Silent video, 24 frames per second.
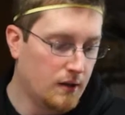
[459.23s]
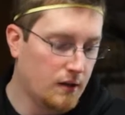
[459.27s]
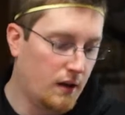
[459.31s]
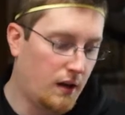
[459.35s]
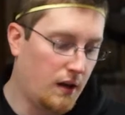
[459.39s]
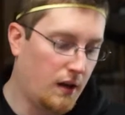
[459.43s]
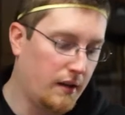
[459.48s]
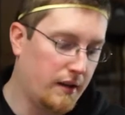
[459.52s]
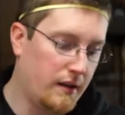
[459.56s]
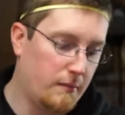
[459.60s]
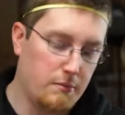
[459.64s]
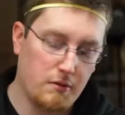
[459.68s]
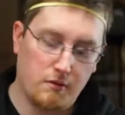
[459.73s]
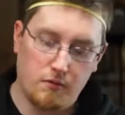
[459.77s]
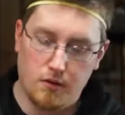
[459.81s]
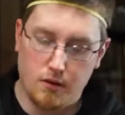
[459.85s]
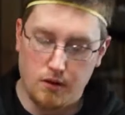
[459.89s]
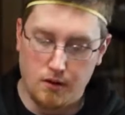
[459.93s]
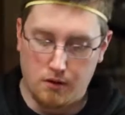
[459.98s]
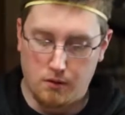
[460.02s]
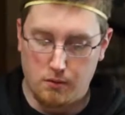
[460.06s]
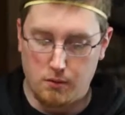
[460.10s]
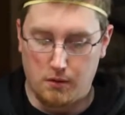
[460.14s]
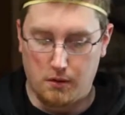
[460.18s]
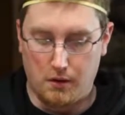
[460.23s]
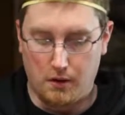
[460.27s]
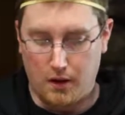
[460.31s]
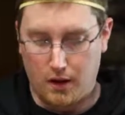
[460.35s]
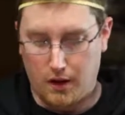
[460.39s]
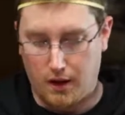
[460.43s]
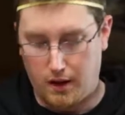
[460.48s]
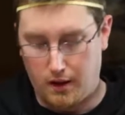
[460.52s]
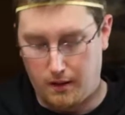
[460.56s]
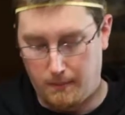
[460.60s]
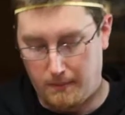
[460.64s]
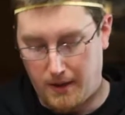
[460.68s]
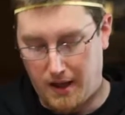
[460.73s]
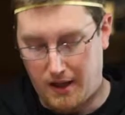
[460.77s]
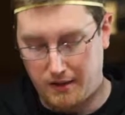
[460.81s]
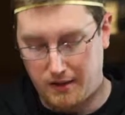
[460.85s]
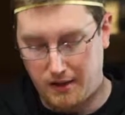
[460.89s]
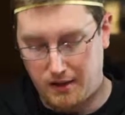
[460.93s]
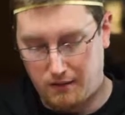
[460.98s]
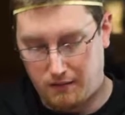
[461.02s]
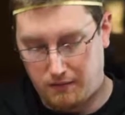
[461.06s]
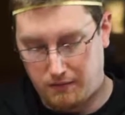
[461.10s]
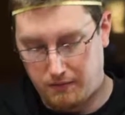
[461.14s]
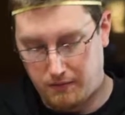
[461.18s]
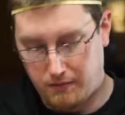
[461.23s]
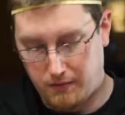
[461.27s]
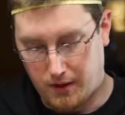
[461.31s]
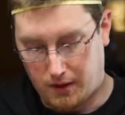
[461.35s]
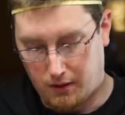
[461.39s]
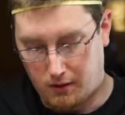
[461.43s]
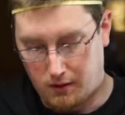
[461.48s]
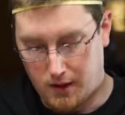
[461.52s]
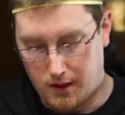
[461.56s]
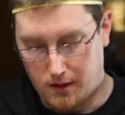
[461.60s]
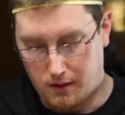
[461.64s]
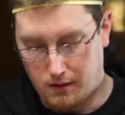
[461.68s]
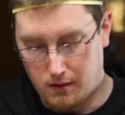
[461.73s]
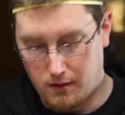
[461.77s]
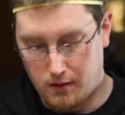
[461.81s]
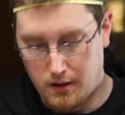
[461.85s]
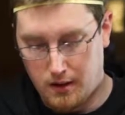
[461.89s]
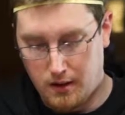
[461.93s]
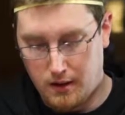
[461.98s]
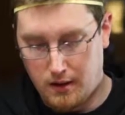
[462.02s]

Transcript: That'd be really cool. I'll need to figure out,